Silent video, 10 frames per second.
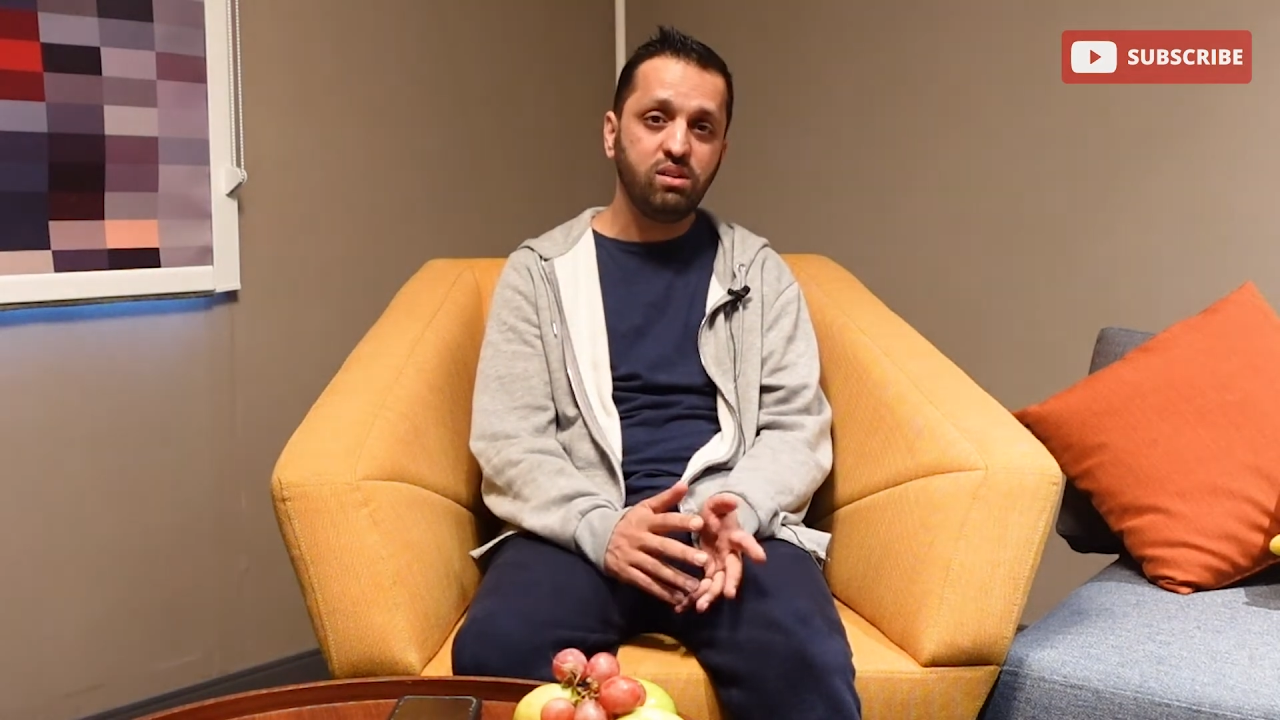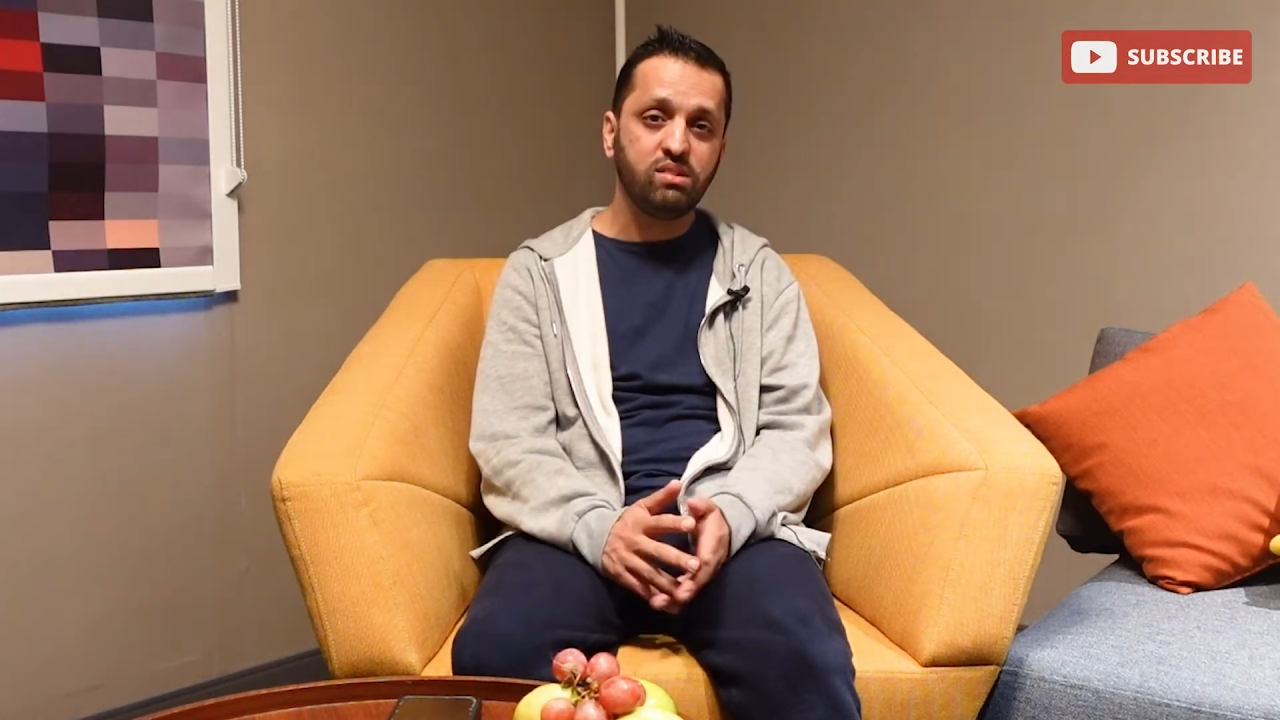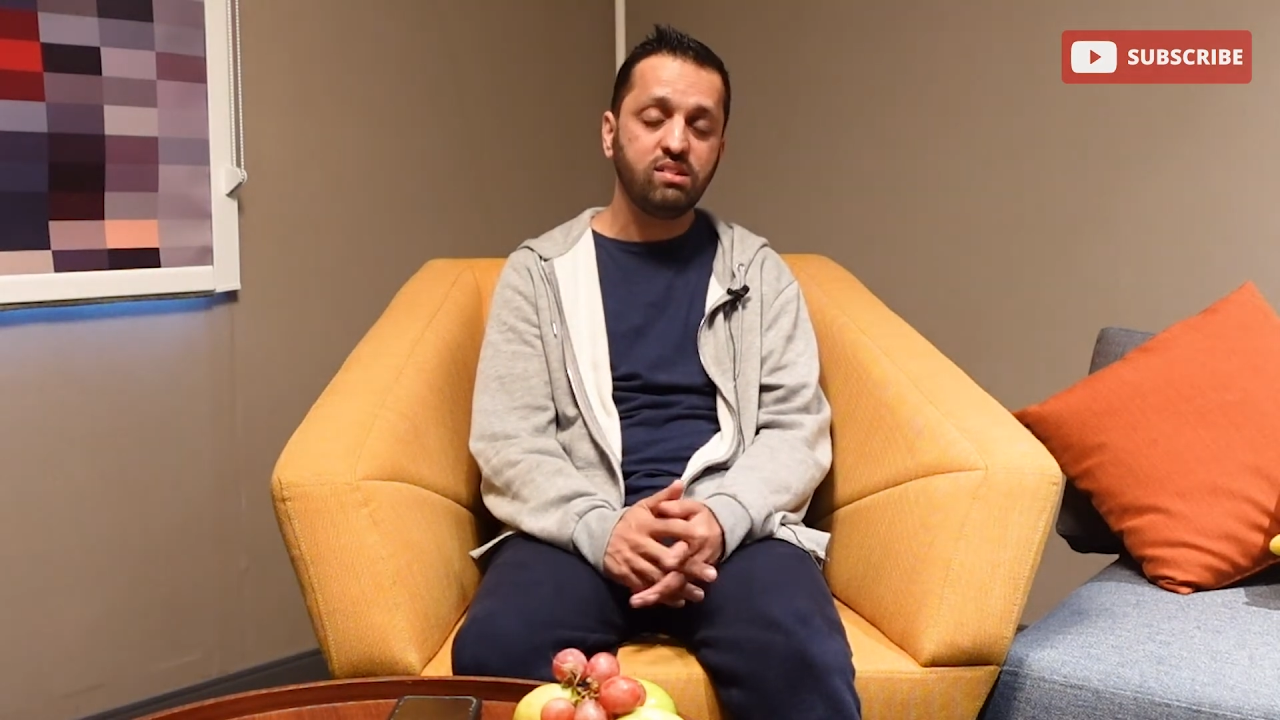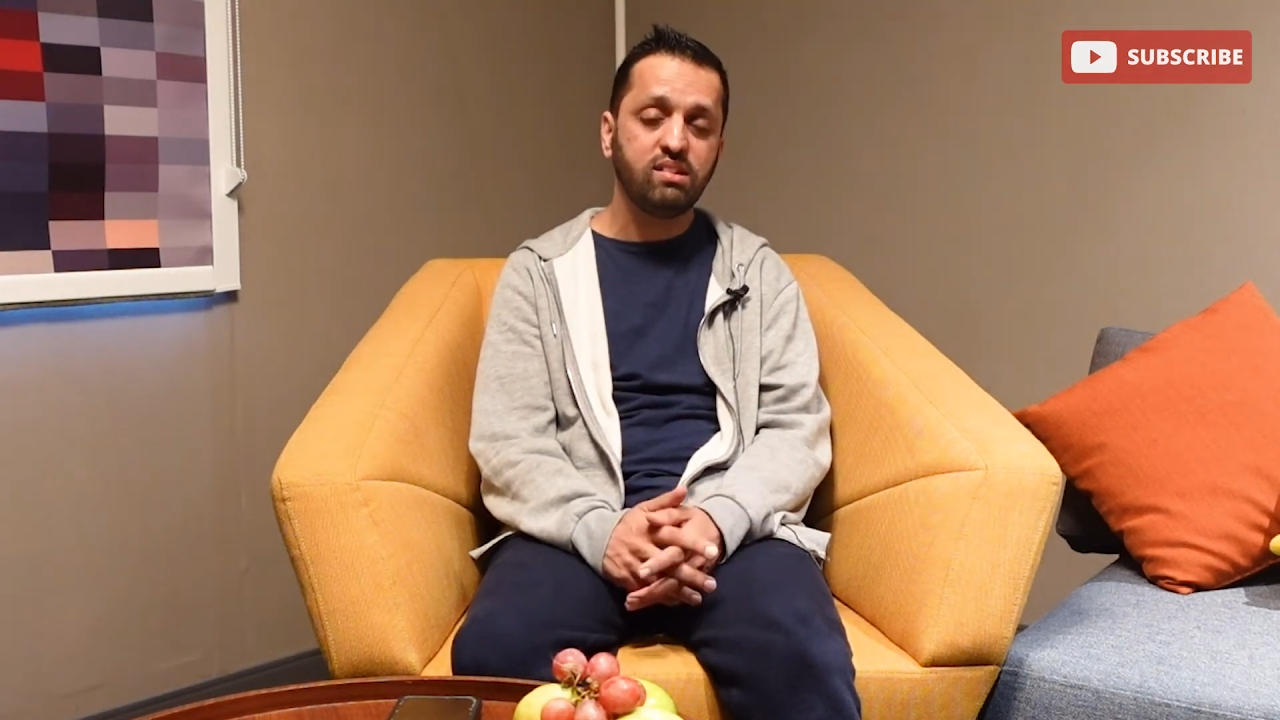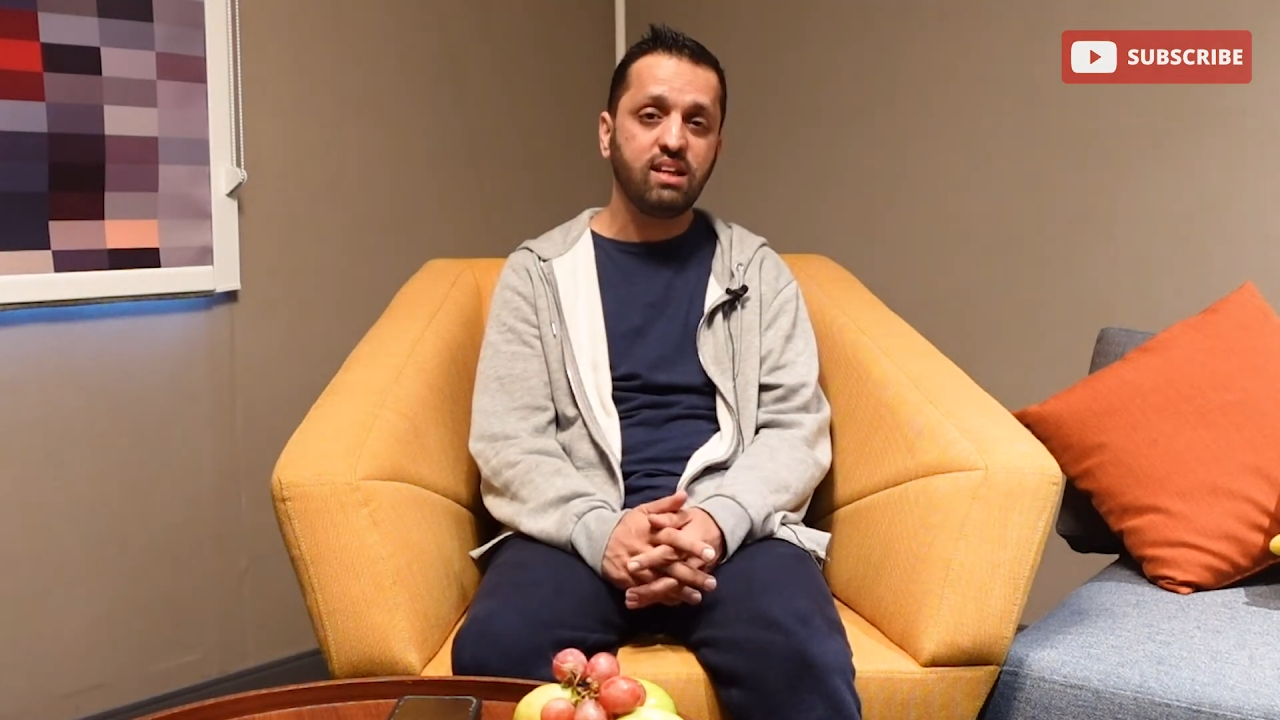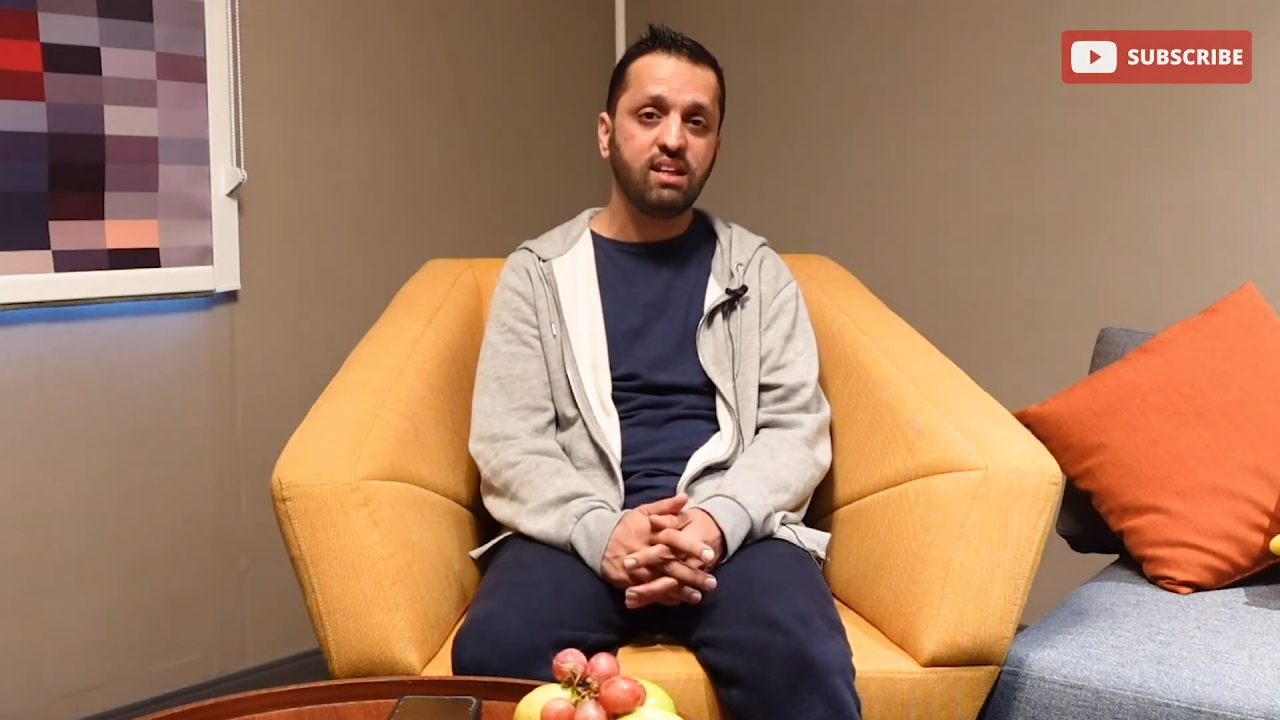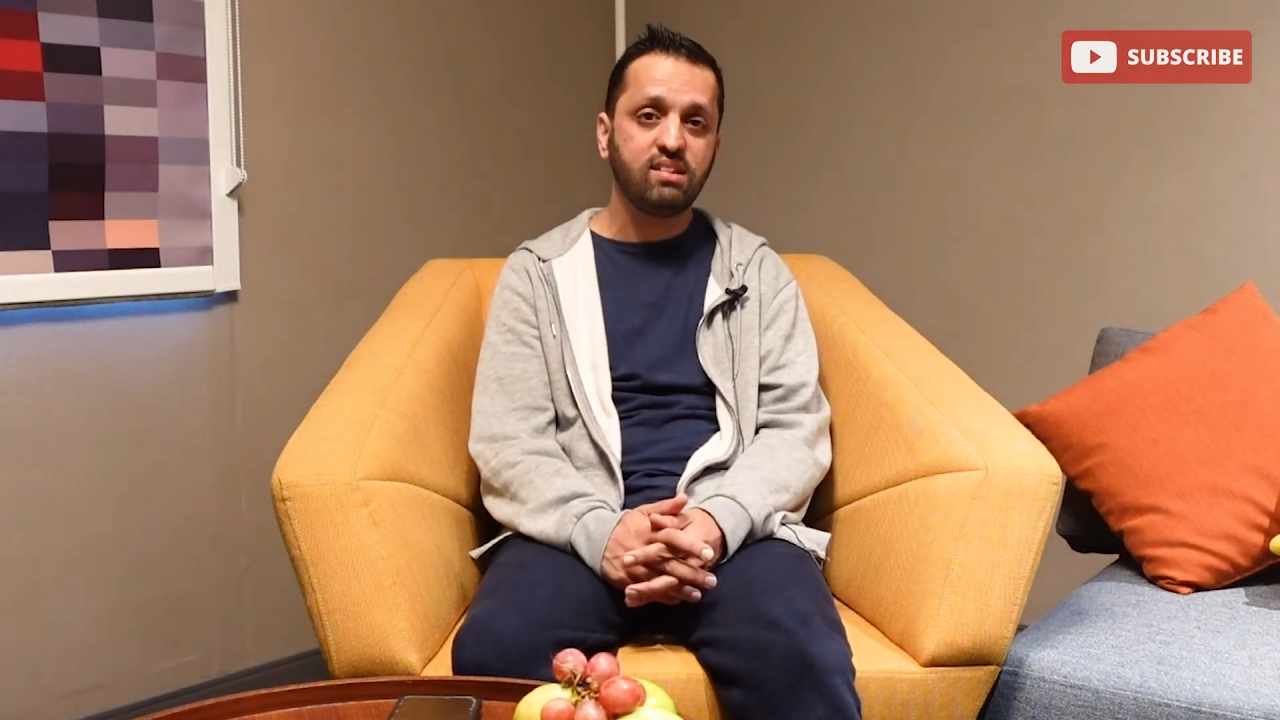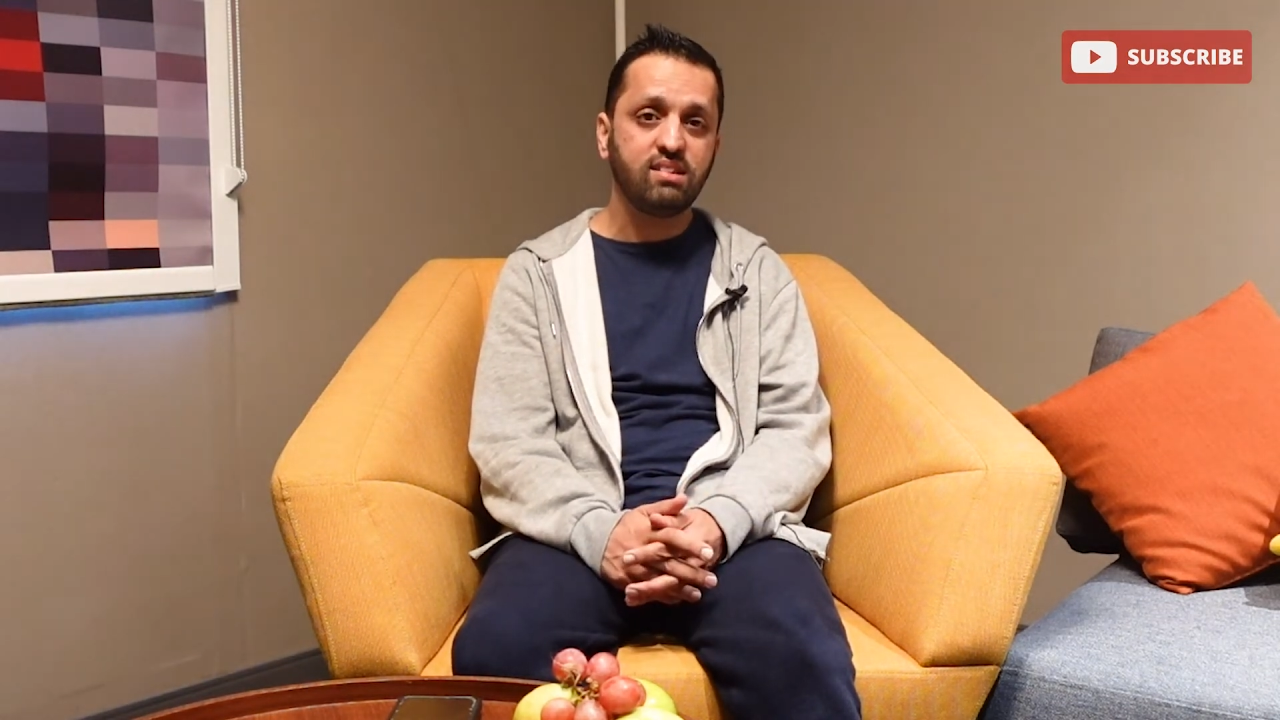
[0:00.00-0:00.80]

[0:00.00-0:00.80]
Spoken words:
users again and